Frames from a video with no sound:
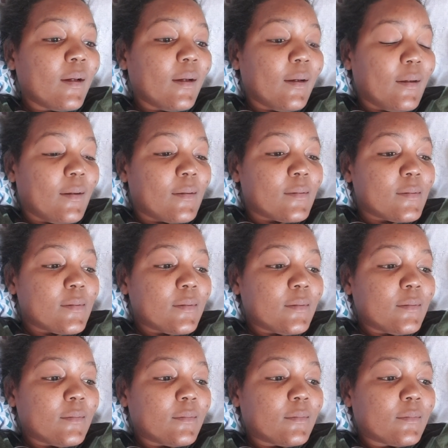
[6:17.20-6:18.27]
And
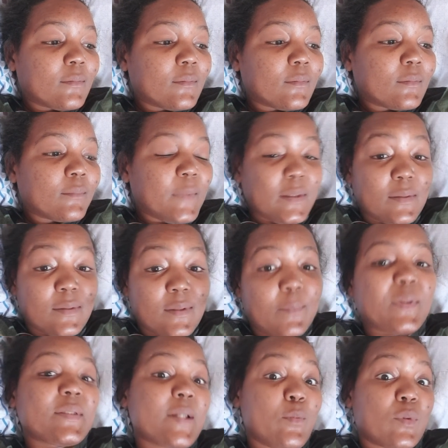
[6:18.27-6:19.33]
but
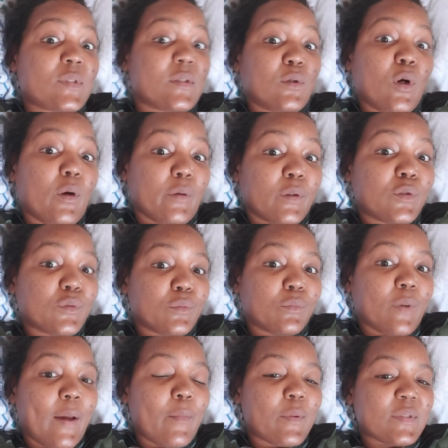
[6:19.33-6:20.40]
I was encouraged though.
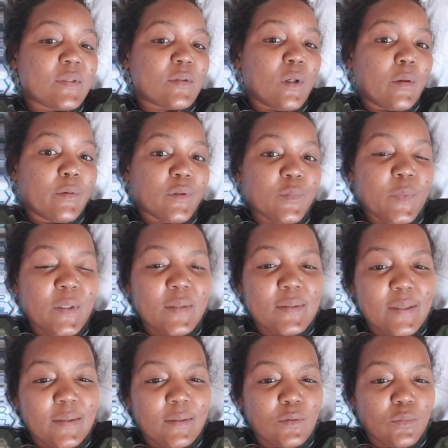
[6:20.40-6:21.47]
I was encouraged because
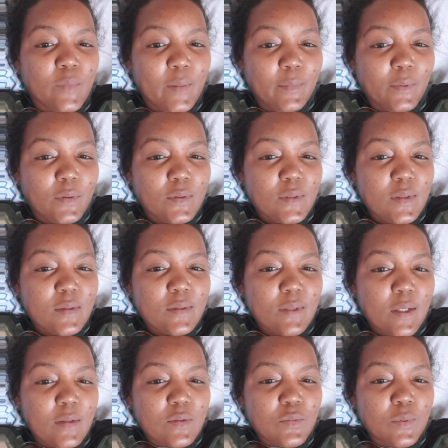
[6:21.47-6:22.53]
I did do my blood test
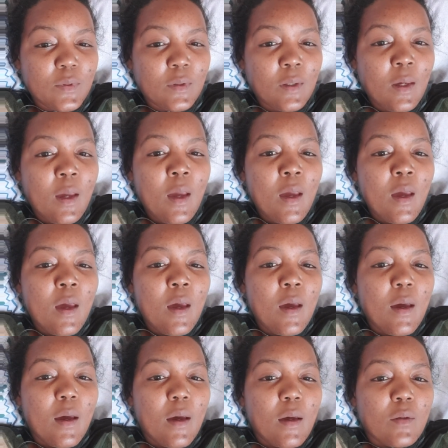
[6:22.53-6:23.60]
last week.
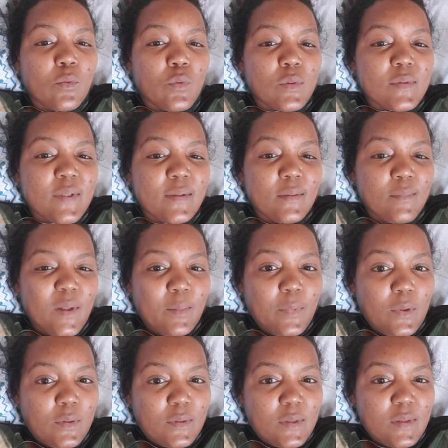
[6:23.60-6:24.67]
And once I did my
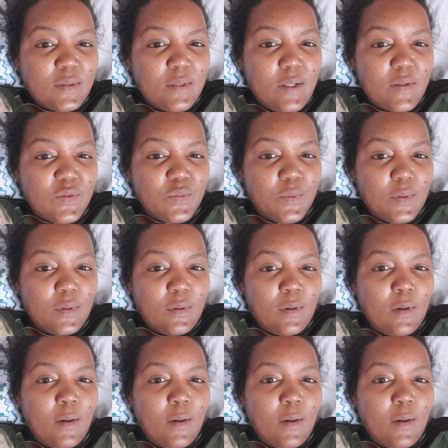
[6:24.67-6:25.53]
blood test last week,